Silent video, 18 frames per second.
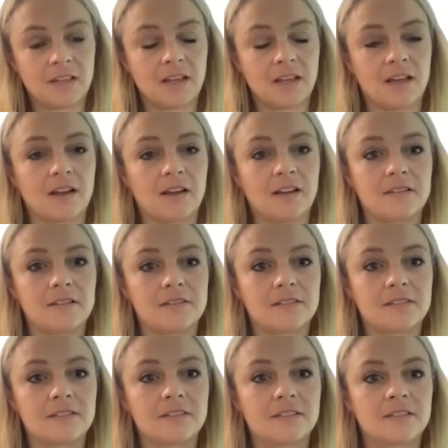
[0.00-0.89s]

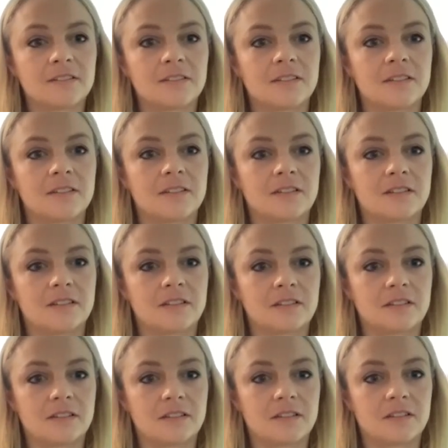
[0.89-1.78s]

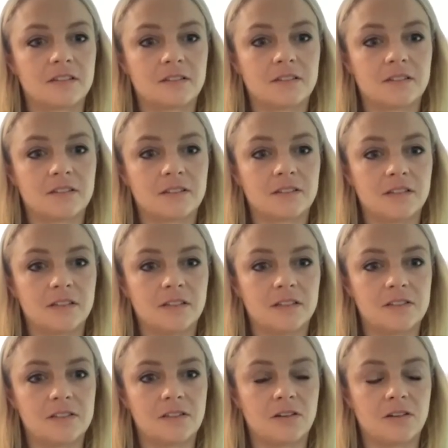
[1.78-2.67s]

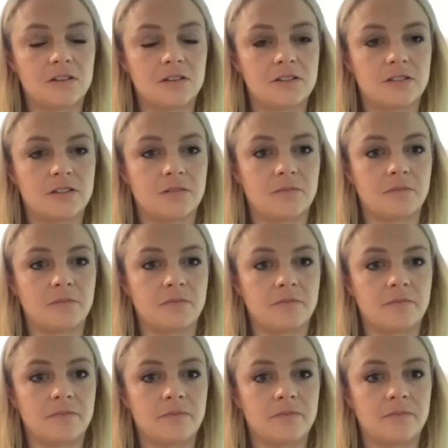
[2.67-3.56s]

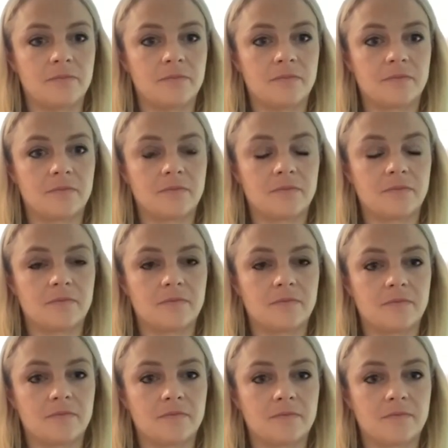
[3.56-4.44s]

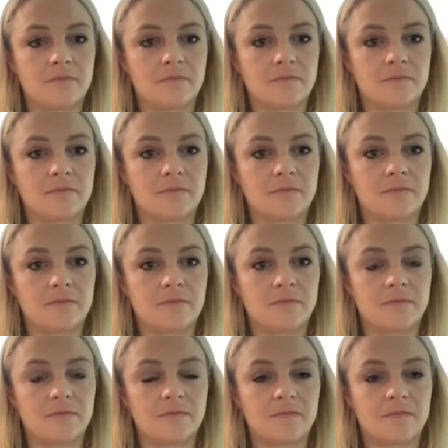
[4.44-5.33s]

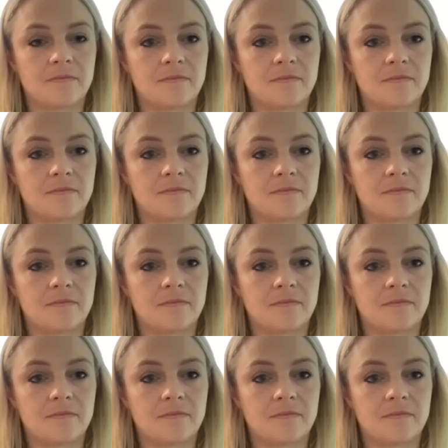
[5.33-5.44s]
The person shown says nothing.